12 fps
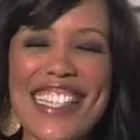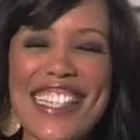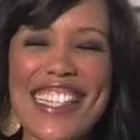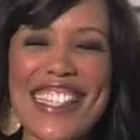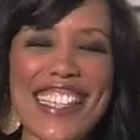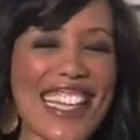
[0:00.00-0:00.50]

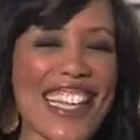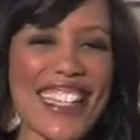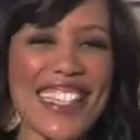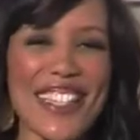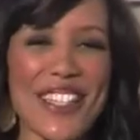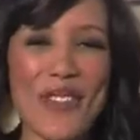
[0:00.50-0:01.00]
A
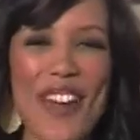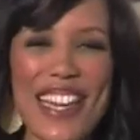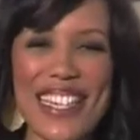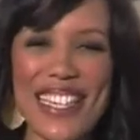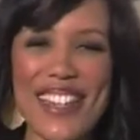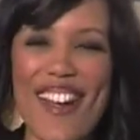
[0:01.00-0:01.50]
sticky
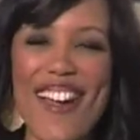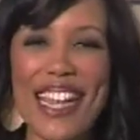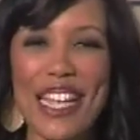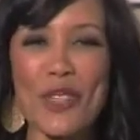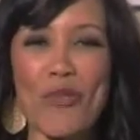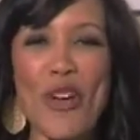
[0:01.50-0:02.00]
situation
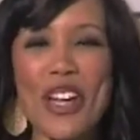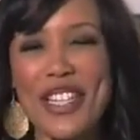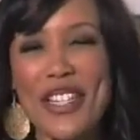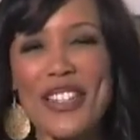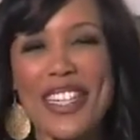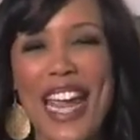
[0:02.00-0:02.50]
on
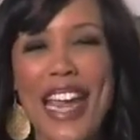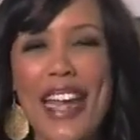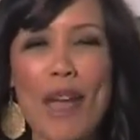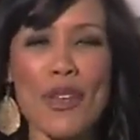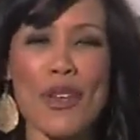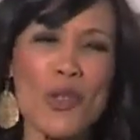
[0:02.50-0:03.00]
Expresso
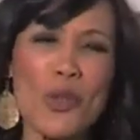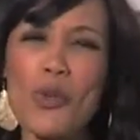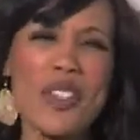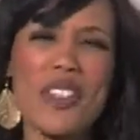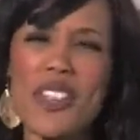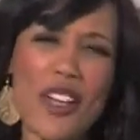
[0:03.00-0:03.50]
today. Now, because
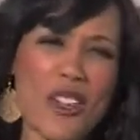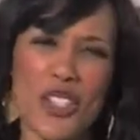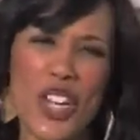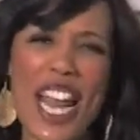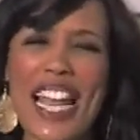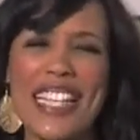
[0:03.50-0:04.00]
we were so
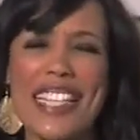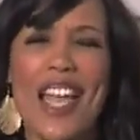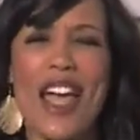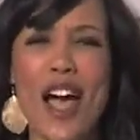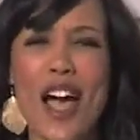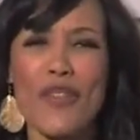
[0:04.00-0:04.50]
jealous
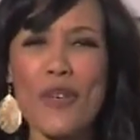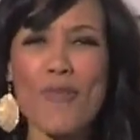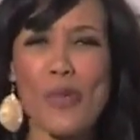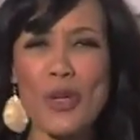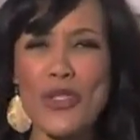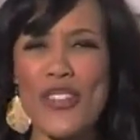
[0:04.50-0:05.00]
of
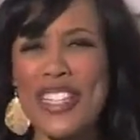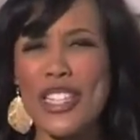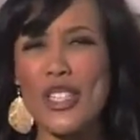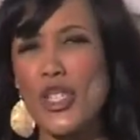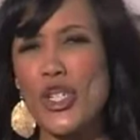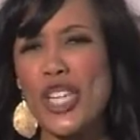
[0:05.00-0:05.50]
Mpo's
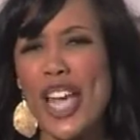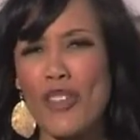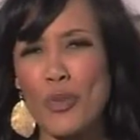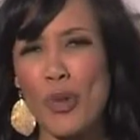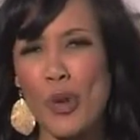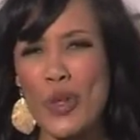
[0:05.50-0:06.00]
visit to
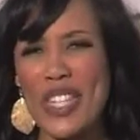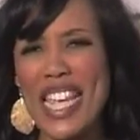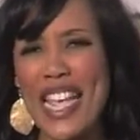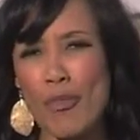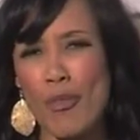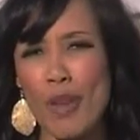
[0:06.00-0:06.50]
Chaf
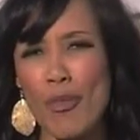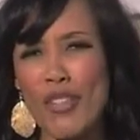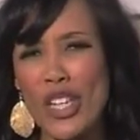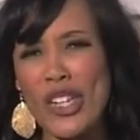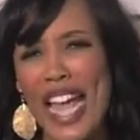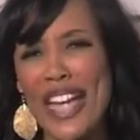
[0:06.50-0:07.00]
Pozi at the bottom
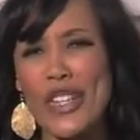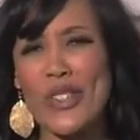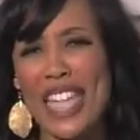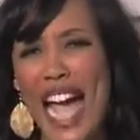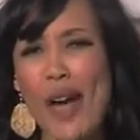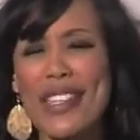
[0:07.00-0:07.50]
of the
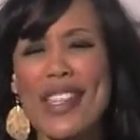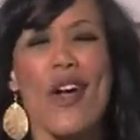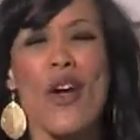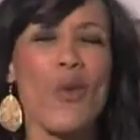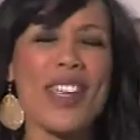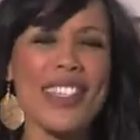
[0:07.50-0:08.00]
Orlando Towers,
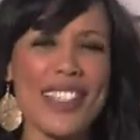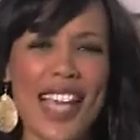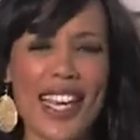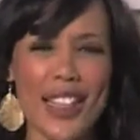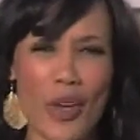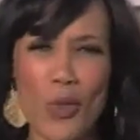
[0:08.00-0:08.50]
we
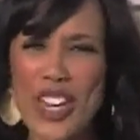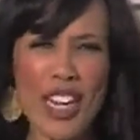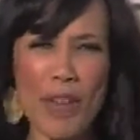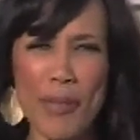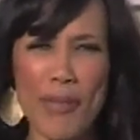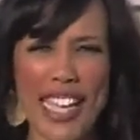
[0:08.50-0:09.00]
decided that we're
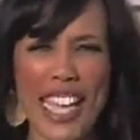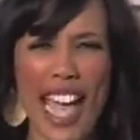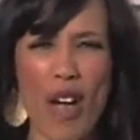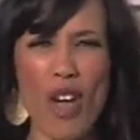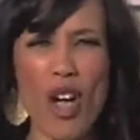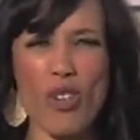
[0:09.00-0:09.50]
going to be
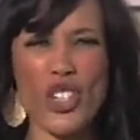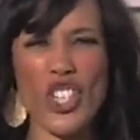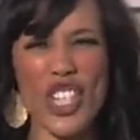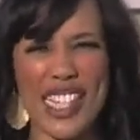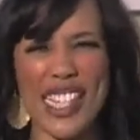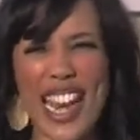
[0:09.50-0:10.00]
making our own
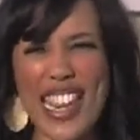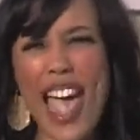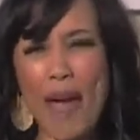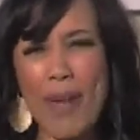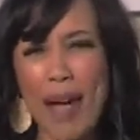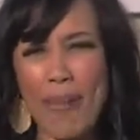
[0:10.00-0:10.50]

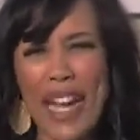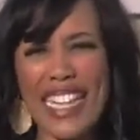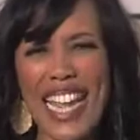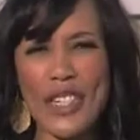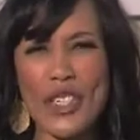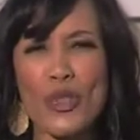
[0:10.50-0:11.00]
shisanyama,
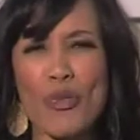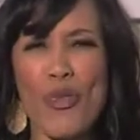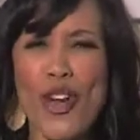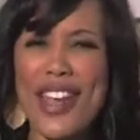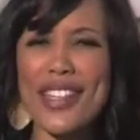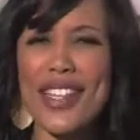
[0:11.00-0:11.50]
but
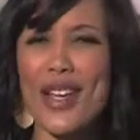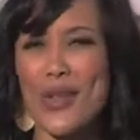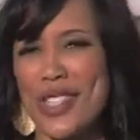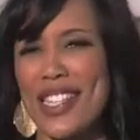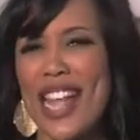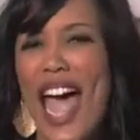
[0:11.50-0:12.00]

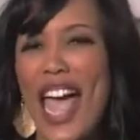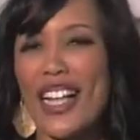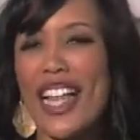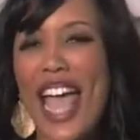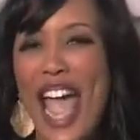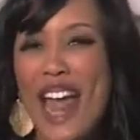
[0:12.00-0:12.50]
Expresso
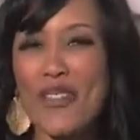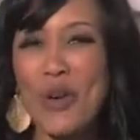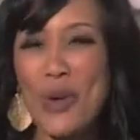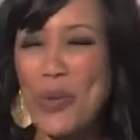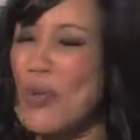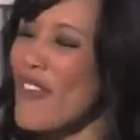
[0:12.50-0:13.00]
style. And
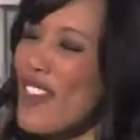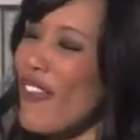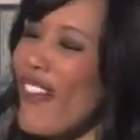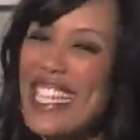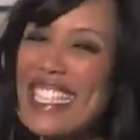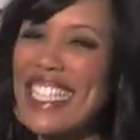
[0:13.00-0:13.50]
of course, we've
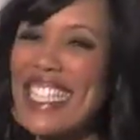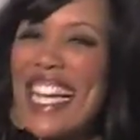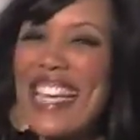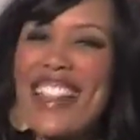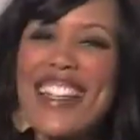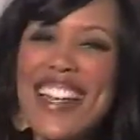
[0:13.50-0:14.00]
invited the